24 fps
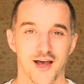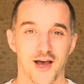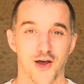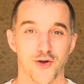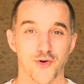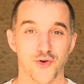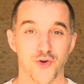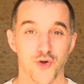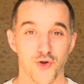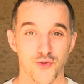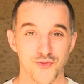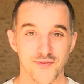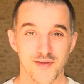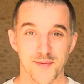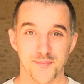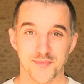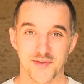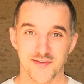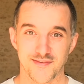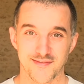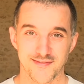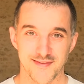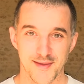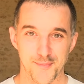Our
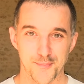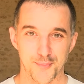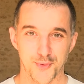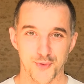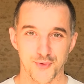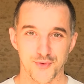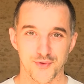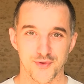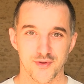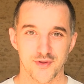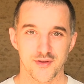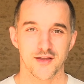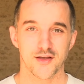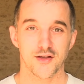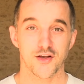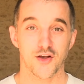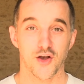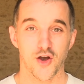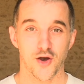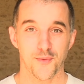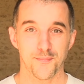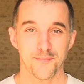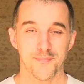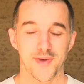concept is simple.
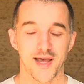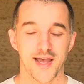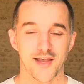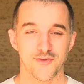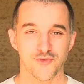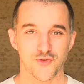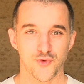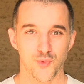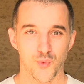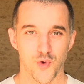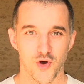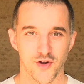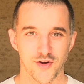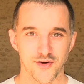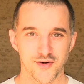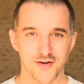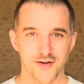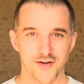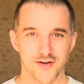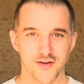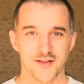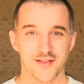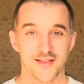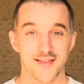Come as you are,
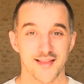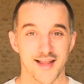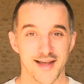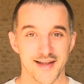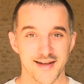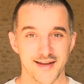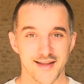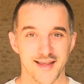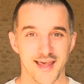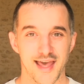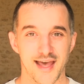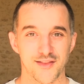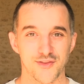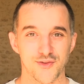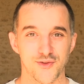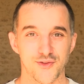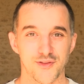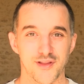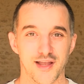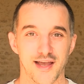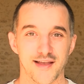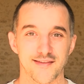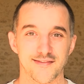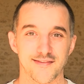light a candle
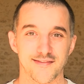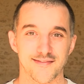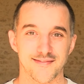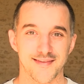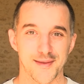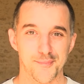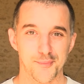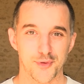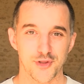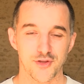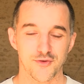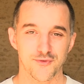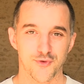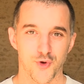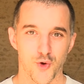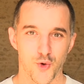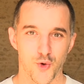as a symbol of